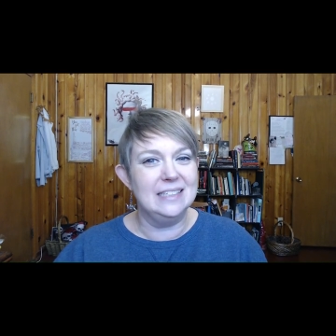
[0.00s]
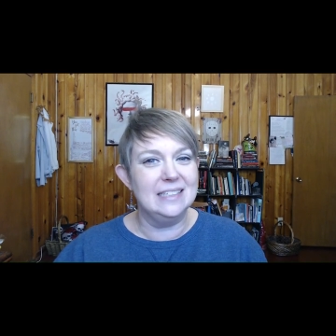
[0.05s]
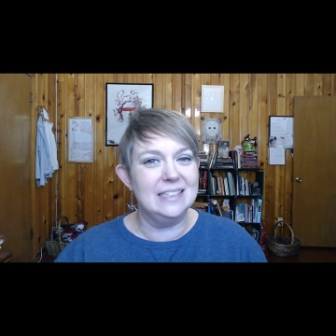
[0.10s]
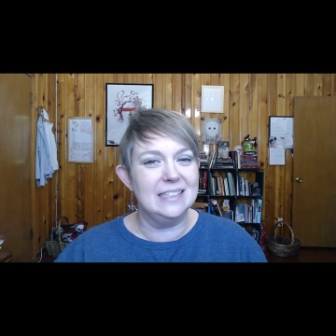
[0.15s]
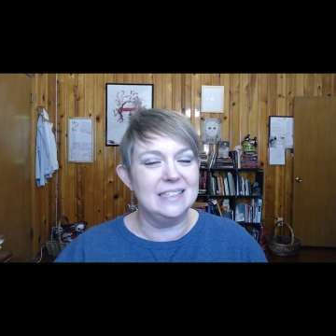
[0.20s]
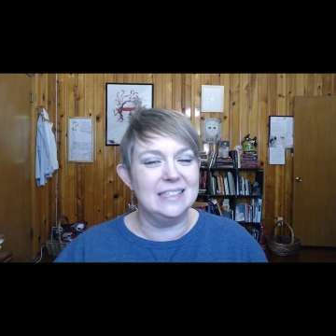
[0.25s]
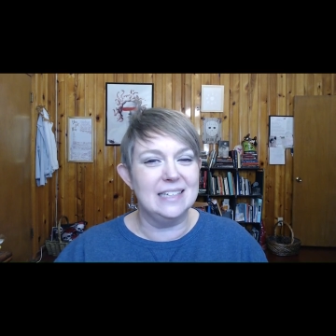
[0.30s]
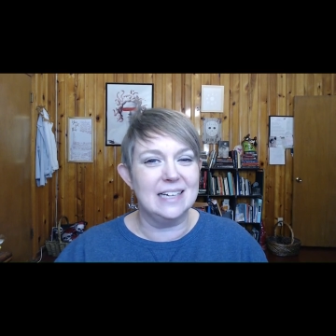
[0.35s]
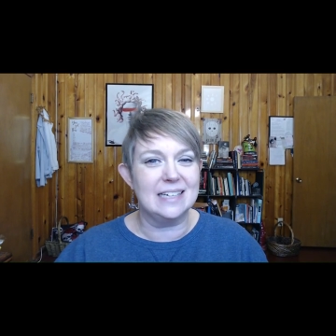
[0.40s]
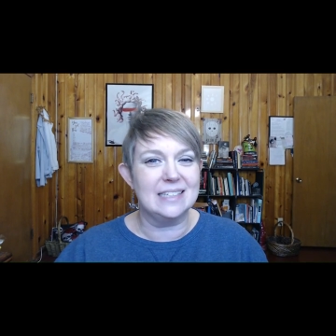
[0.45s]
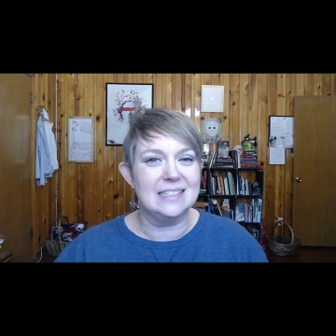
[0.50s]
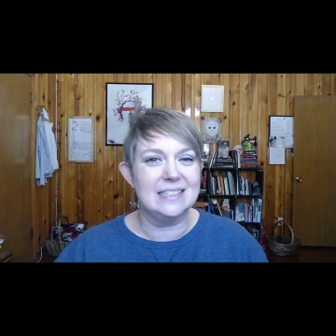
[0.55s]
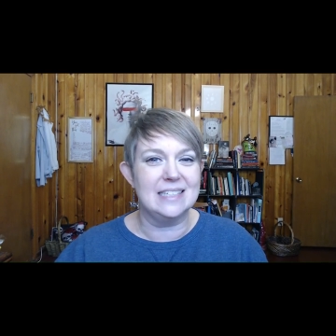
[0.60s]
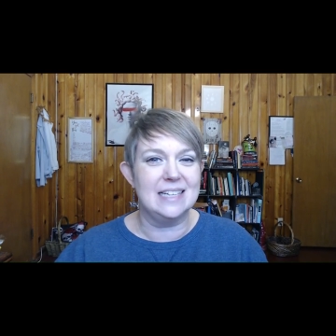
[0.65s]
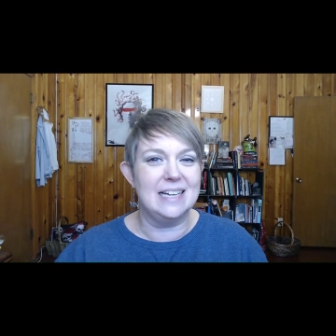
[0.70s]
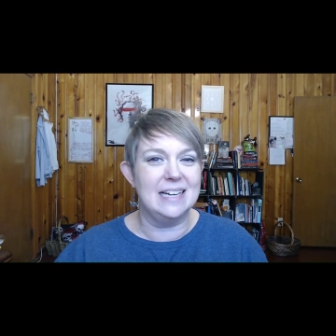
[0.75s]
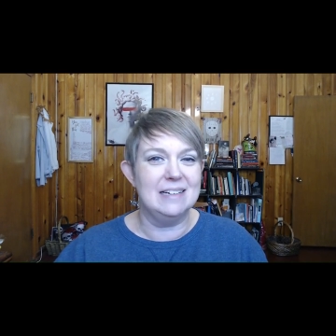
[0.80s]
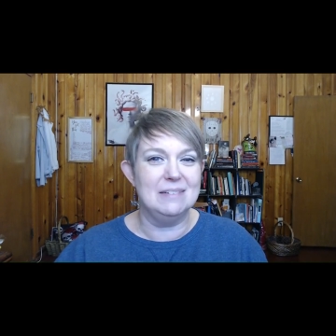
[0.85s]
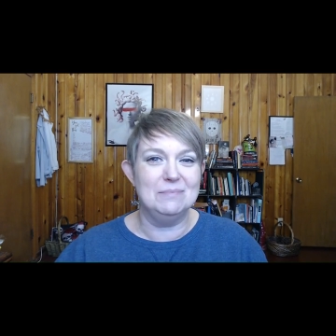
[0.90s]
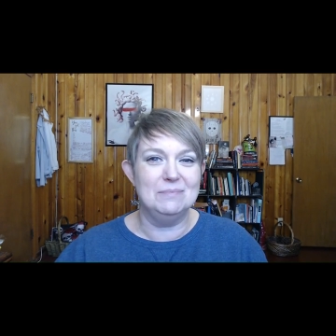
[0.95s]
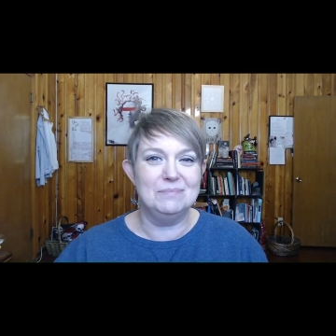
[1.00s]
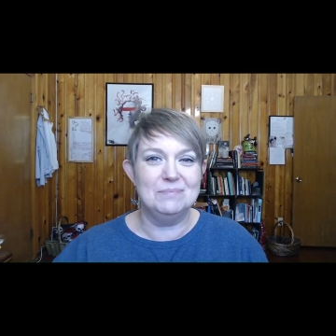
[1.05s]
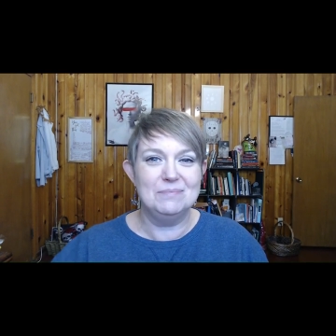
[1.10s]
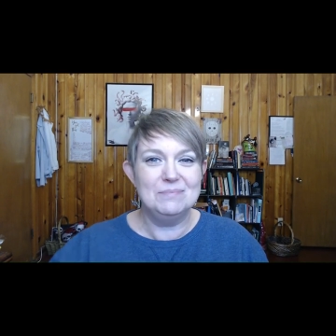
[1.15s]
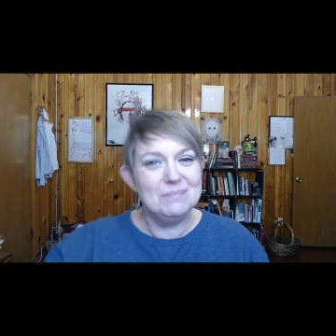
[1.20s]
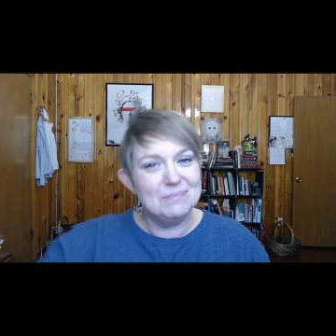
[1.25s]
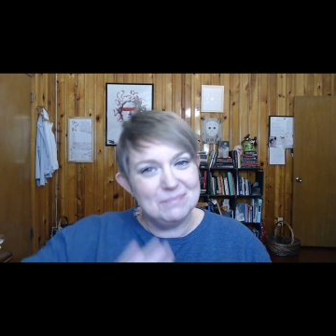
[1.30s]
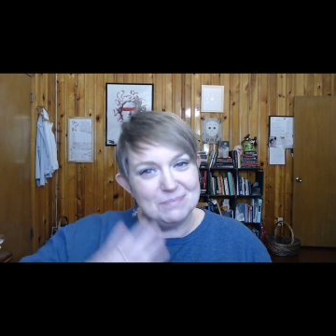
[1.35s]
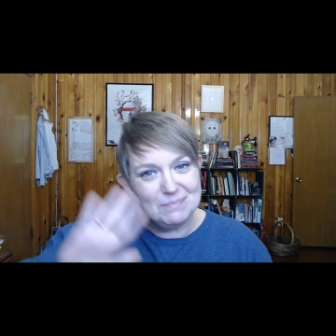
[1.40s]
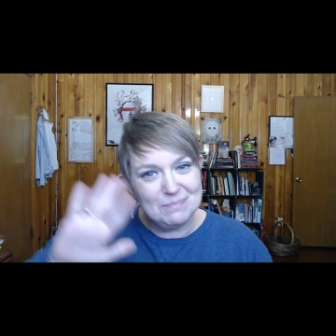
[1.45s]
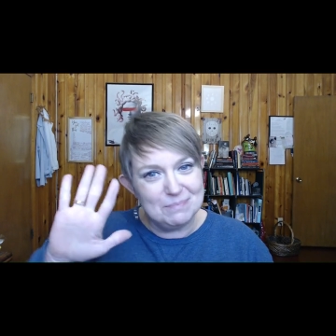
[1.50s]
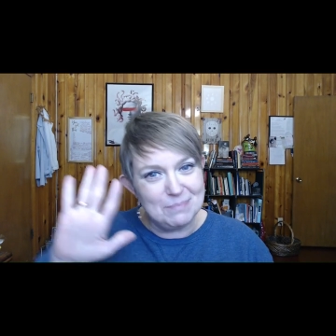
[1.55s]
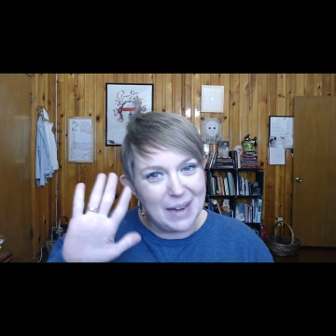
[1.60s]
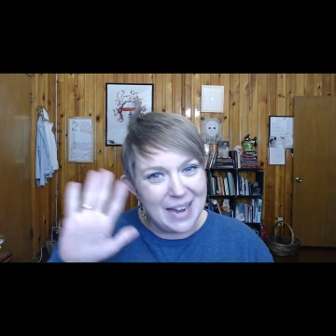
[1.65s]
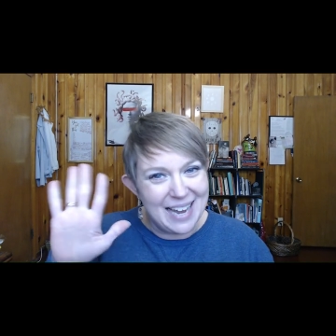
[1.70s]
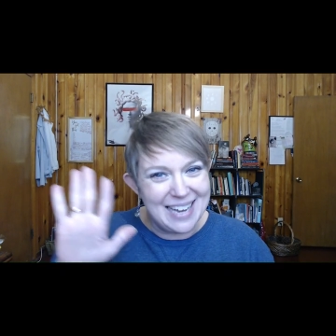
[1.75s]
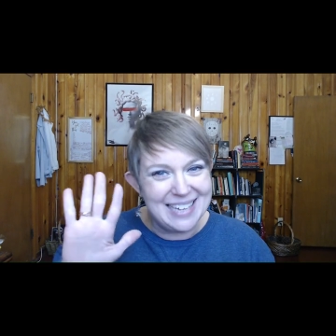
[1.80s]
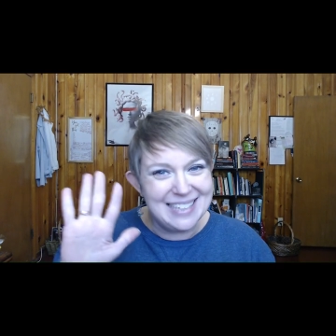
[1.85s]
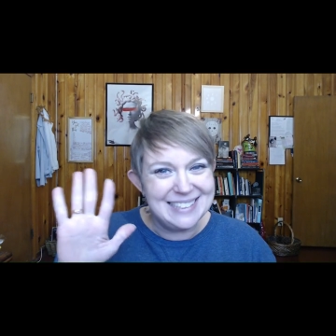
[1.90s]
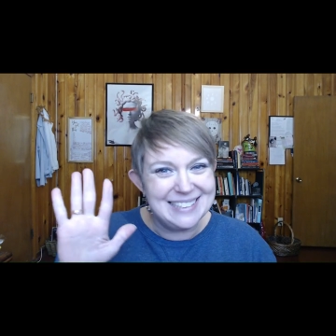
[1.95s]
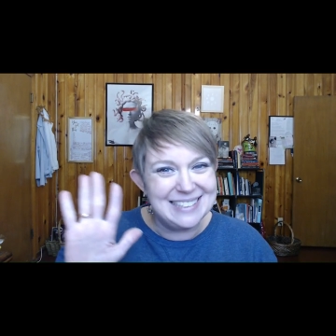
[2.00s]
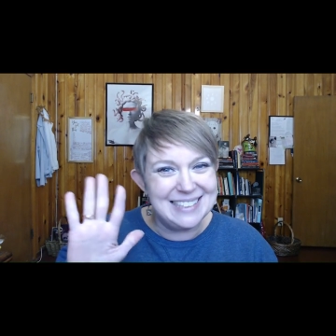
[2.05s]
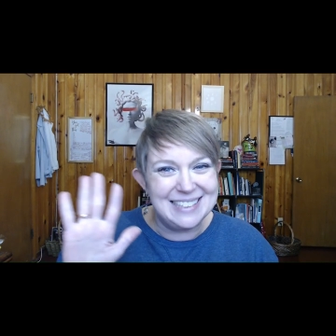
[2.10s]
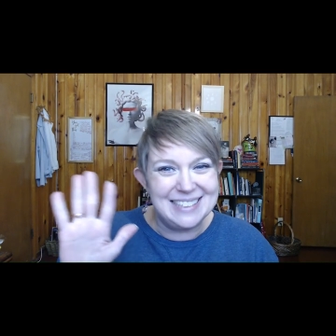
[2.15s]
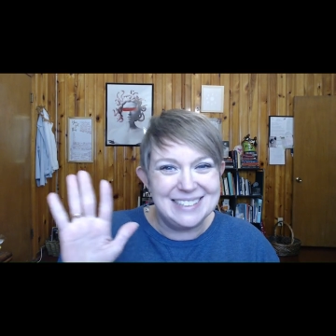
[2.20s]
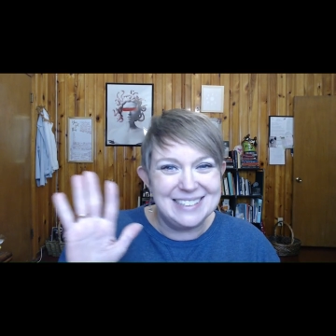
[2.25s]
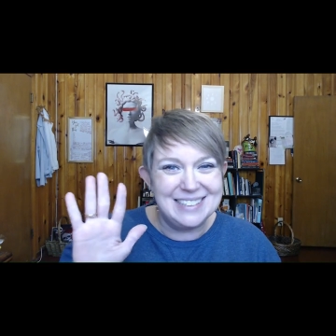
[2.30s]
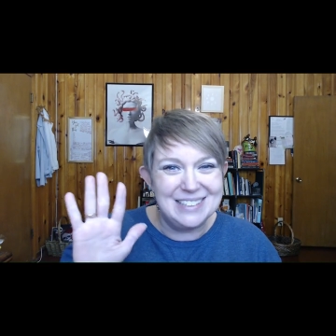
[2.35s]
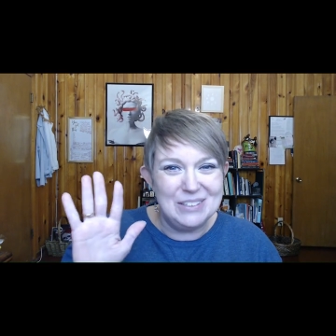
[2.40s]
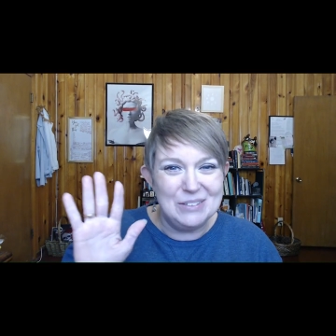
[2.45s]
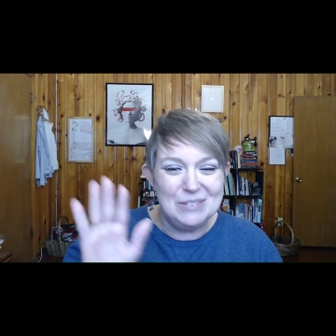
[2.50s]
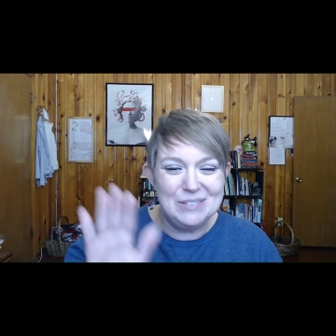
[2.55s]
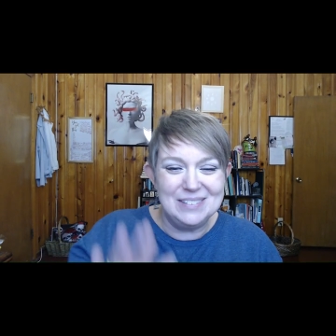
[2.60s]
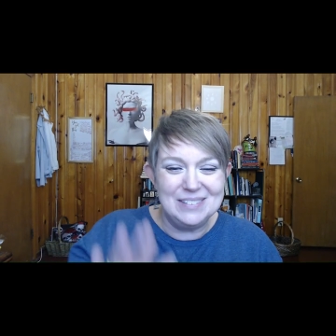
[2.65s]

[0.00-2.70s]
next time. Bye. See you